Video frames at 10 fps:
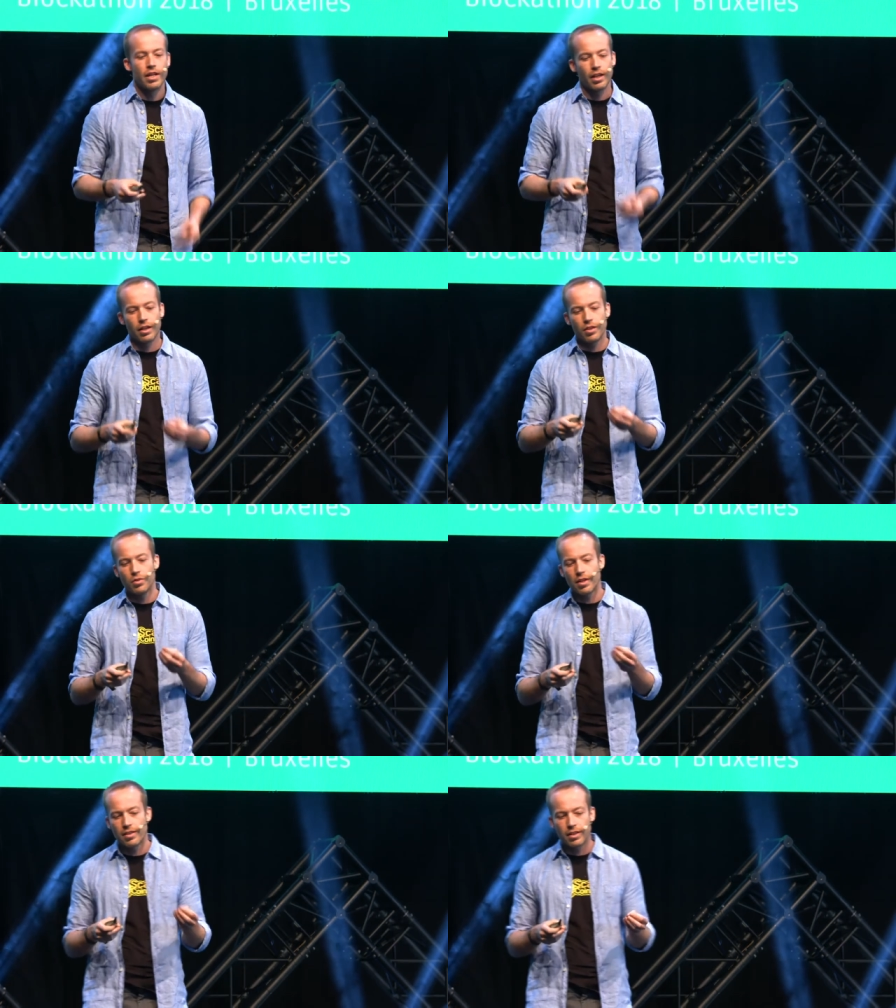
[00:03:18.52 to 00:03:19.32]

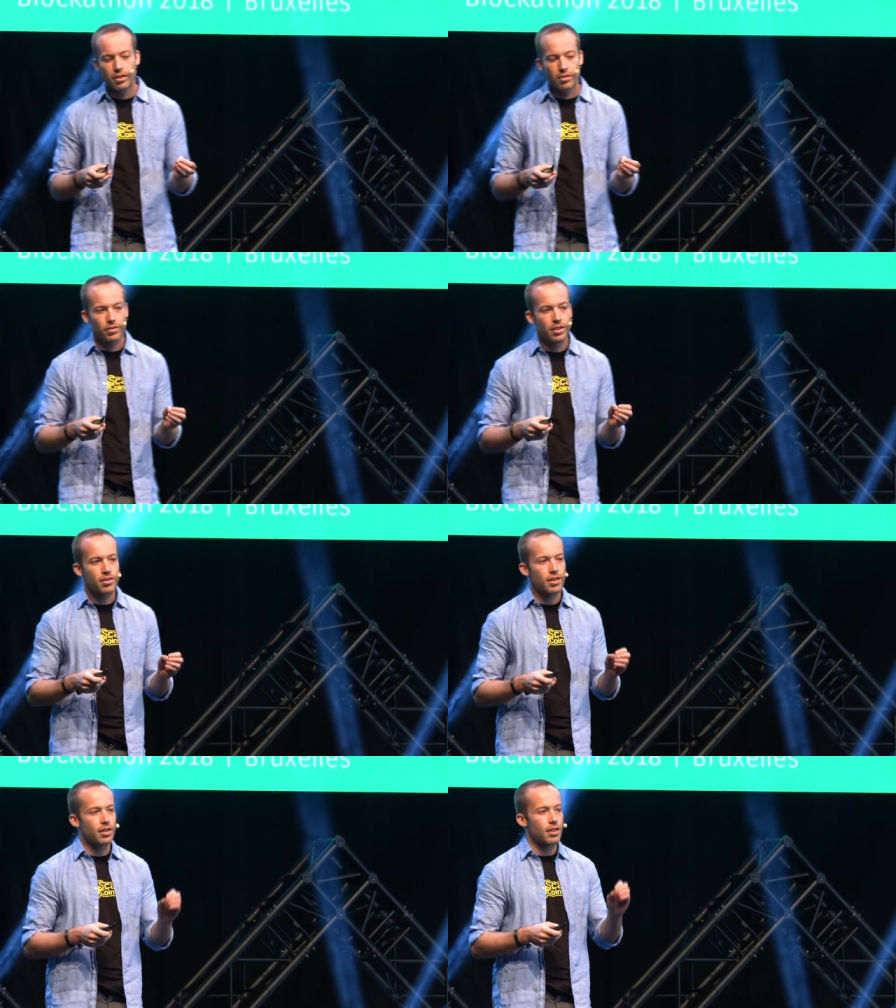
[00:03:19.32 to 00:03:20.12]
You can think of
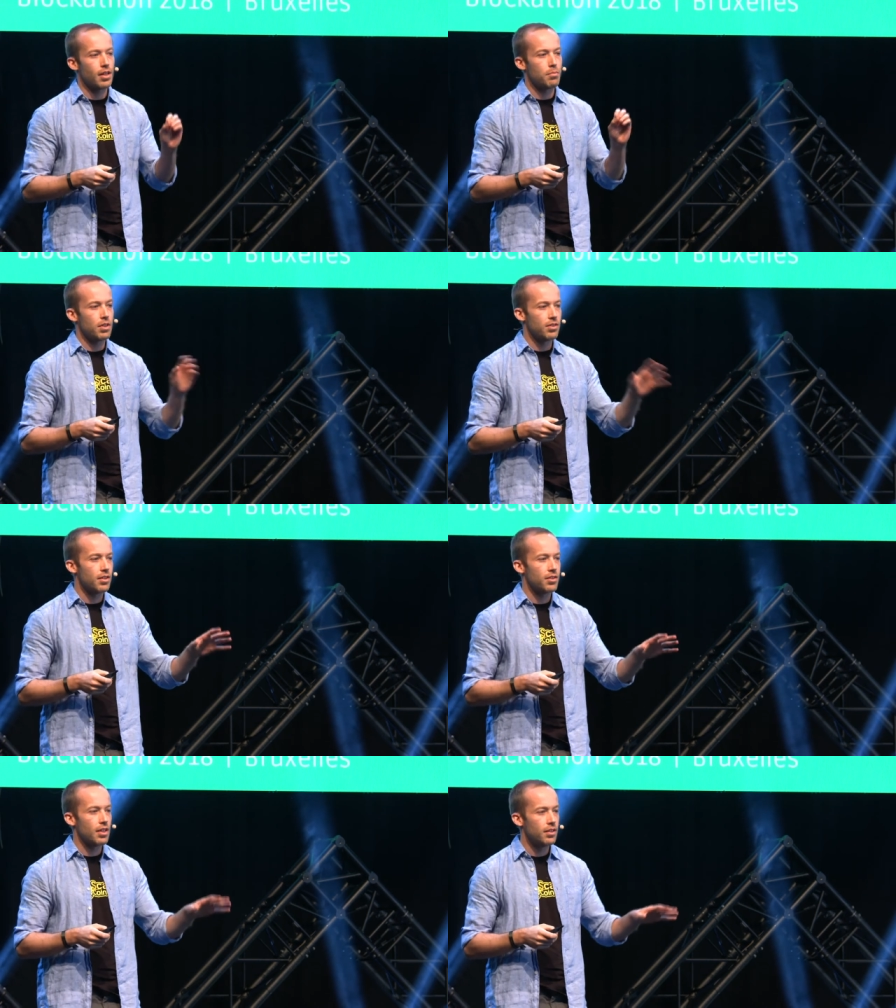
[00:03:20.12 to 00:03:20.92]
this at a
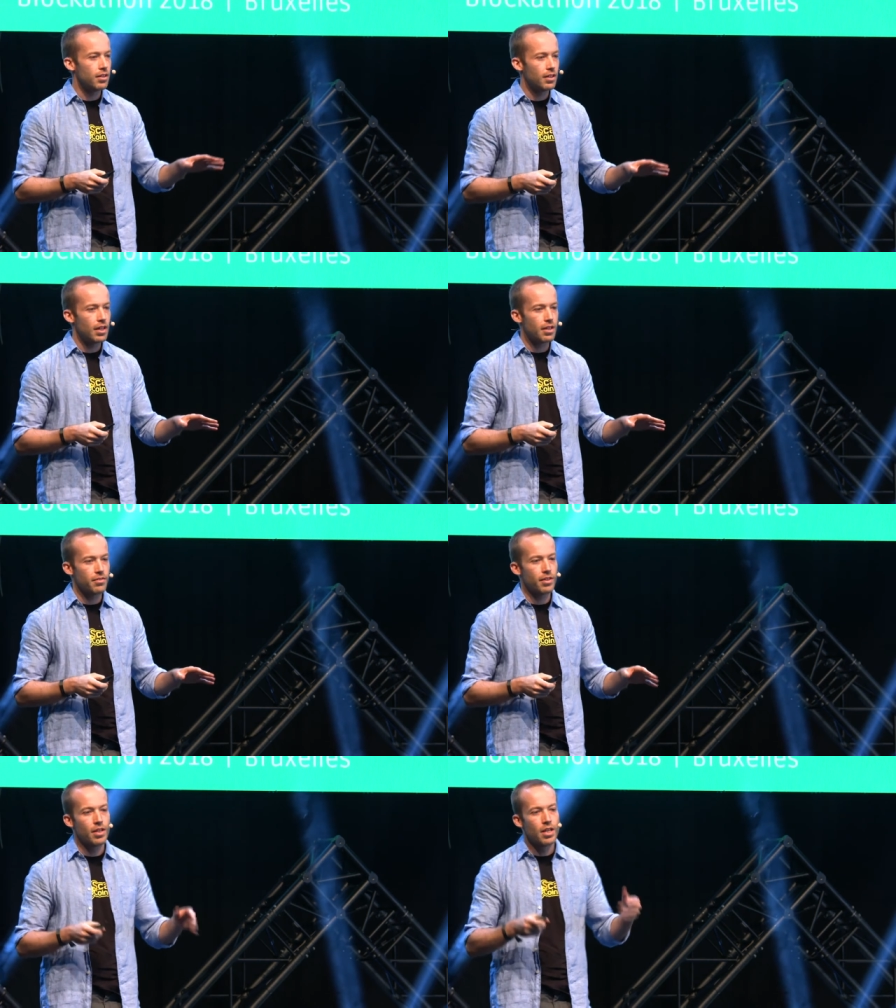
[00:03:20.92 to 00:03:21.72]
business entity
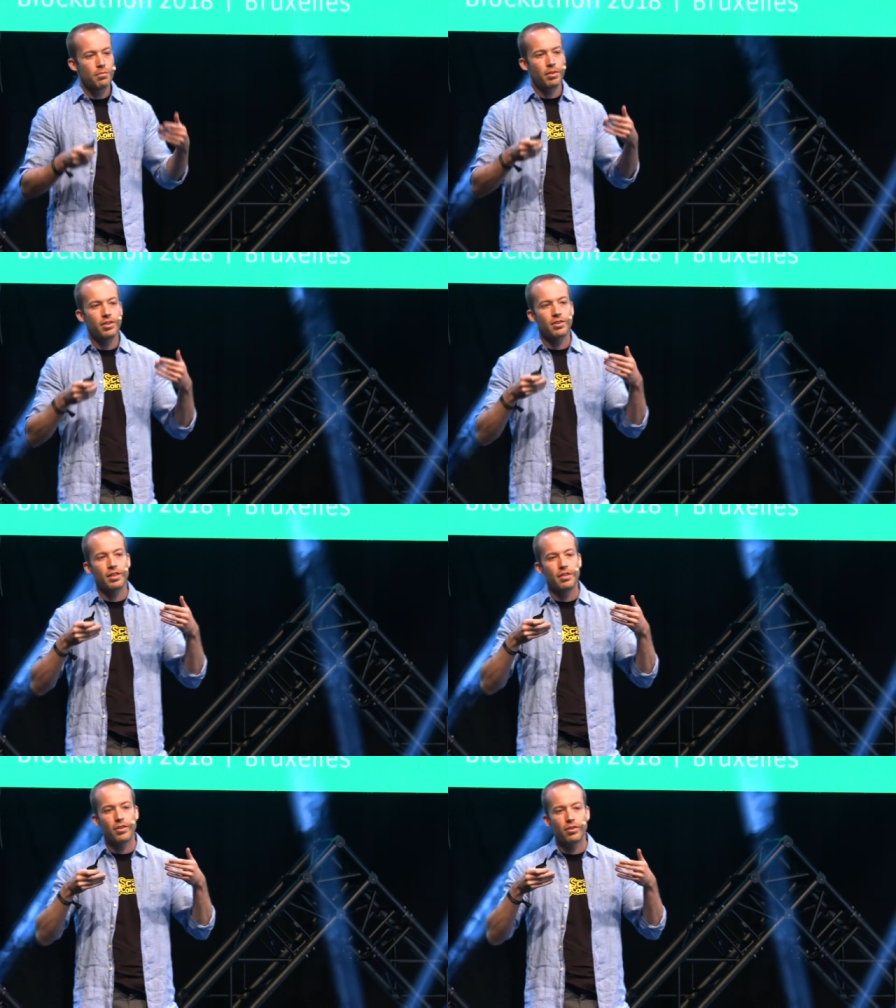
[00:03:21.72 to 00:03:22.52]
level, but this
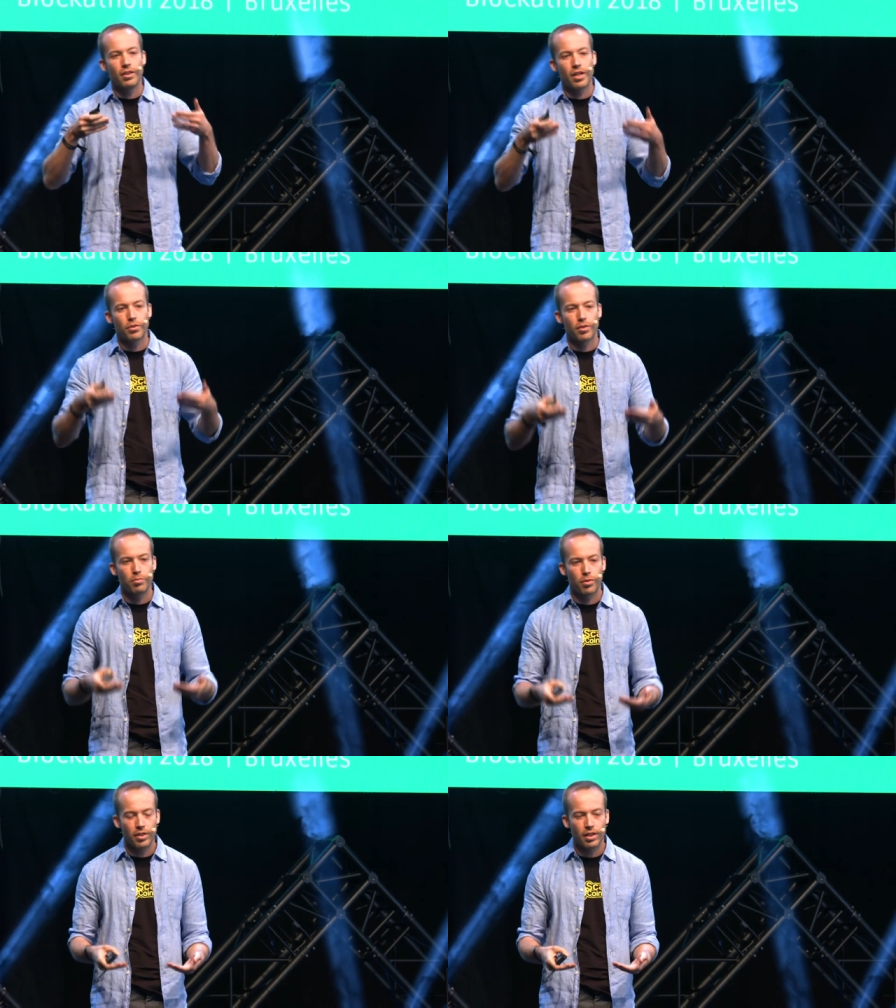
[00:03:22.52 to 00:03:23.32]
can even go down to
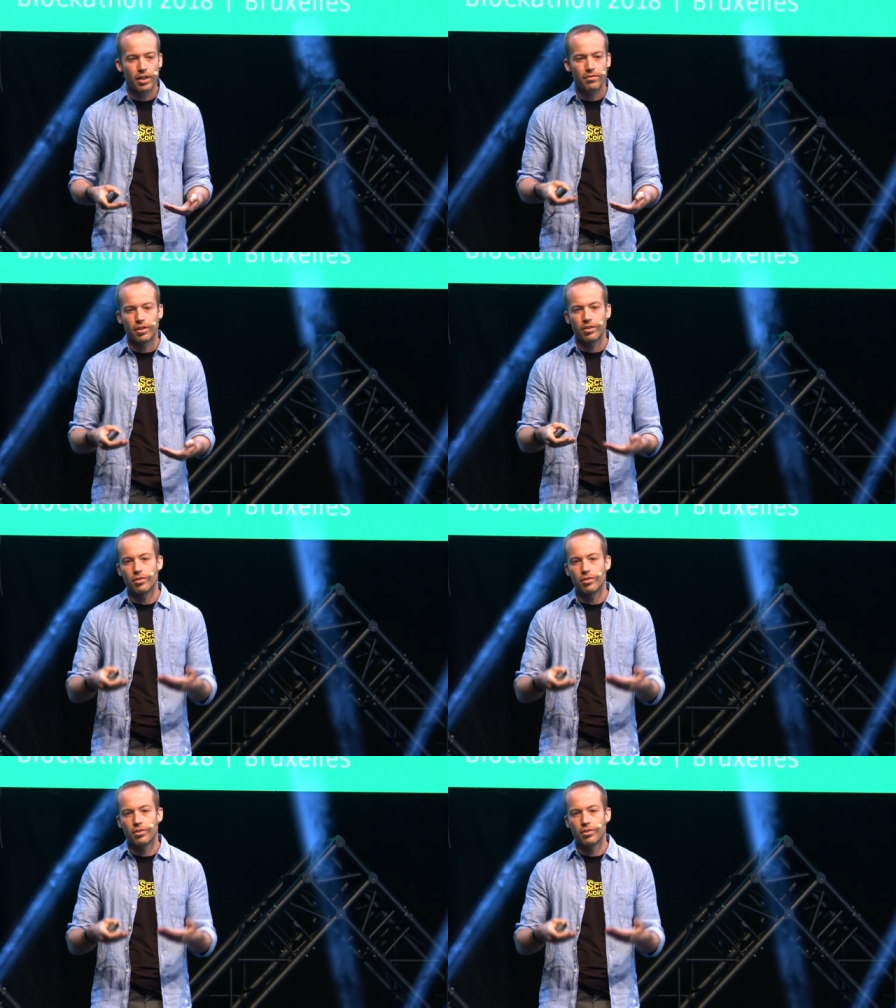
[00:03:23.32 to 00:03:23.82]
employee level.